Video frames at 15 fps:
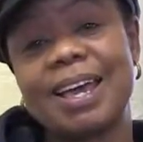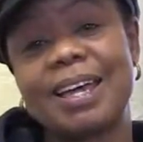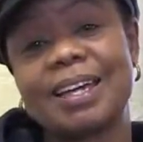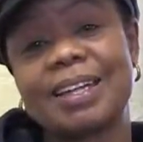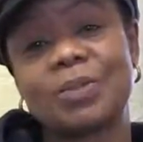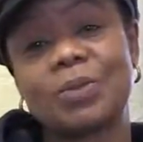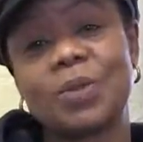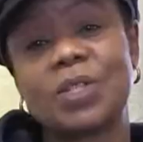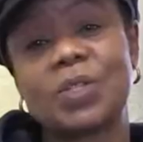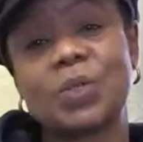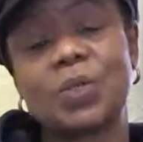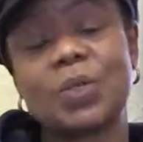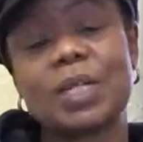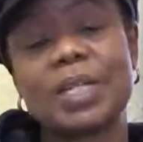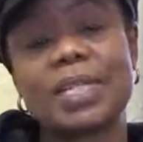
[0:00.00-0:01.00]
in
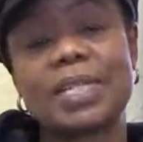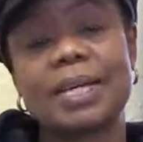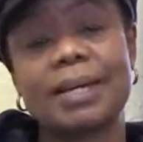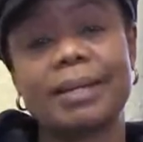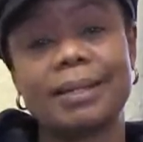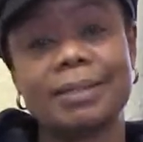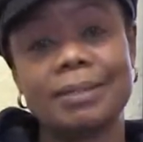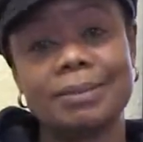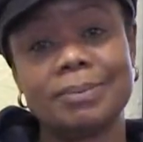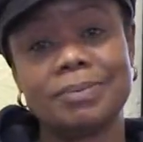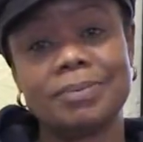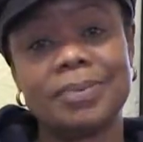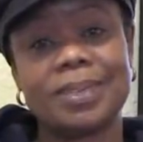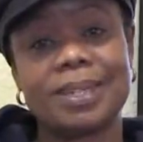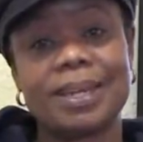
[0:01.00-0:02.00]
KwaZulu-Natal,
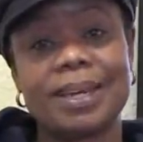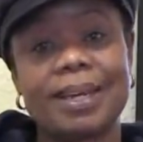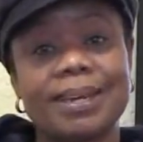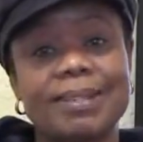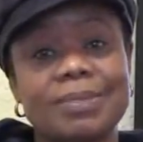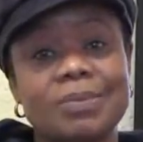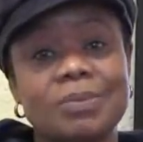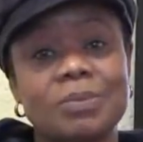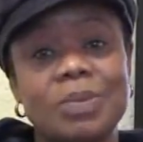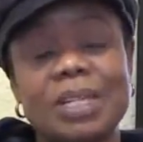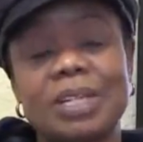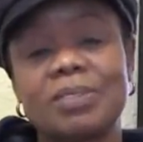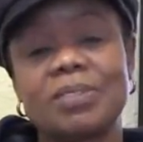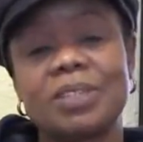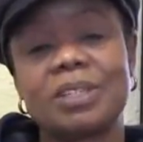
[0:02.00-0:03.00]

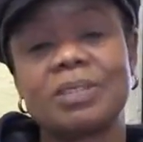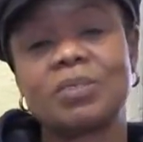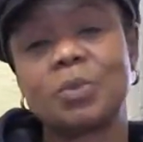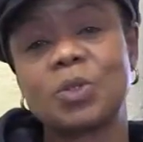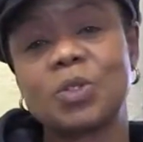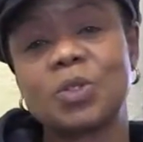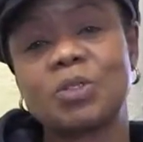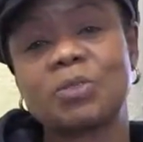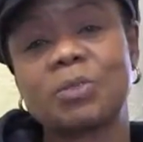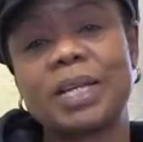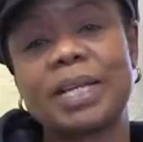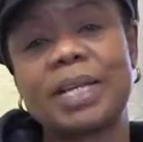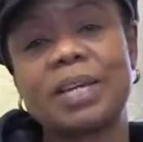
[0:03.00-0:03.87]
but I've lived most of my